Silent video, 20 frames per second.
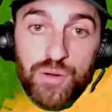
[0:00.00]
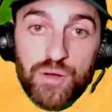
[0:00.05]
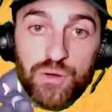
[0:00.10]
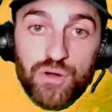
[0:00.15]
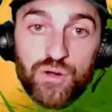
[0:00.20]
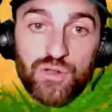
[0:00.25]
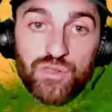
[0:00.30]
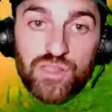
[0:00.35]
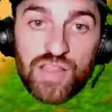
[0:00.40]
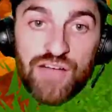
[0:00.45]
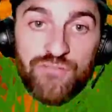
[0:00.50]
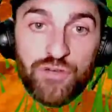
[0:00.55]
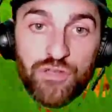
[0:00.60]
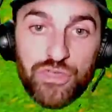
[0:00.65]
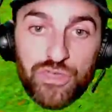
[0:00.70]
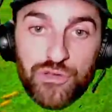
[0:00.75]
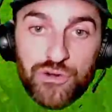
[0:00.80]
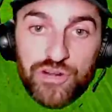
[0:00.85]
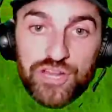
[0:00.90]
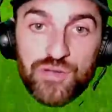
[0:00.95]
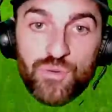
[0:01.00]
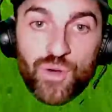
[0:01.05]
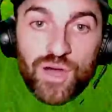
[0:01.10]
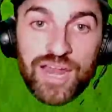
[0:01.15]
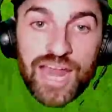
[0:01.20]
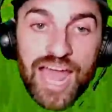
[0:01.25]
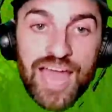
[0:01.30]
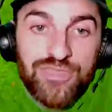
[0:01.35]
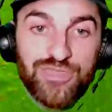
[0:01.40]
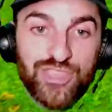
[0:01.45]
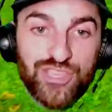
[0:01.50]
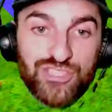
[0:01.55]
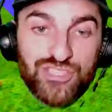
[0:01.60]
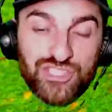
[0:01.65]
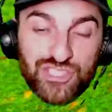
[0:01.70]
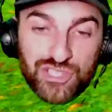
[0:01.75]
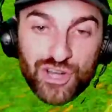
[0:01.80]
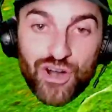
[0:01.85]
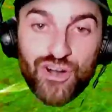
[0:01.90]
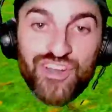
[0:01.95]
we were level thirty-one at the
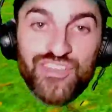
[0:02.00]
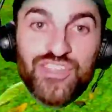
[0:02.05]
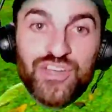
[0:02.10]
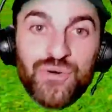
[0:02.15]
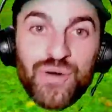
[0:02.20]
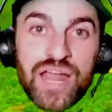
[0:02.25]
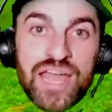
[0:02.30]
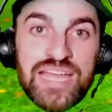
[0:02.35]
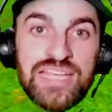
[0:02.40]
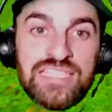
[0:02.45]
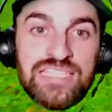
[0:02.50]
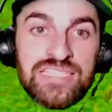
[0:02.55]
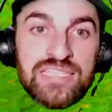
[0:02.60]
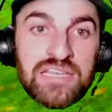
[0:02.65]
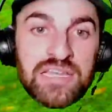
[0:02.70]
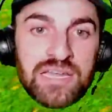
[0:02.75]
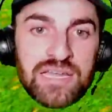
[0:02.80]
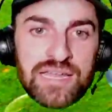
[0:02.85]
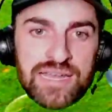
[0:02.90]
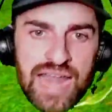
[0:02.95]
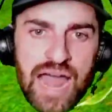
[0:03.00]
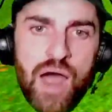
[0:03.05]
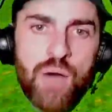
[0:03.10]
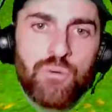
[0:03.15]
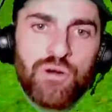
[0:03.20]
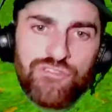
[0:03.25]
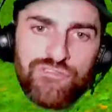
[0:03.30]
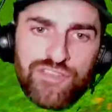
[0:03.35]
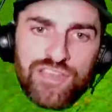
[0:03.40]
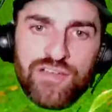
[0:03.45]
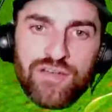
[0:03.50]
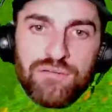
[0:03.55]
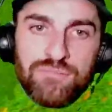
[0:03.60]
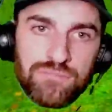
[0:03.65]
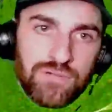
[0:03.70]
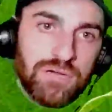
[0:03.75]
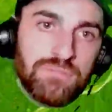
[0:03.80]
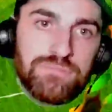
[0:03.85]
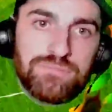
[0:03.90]
start of the race. Now we're fit, well,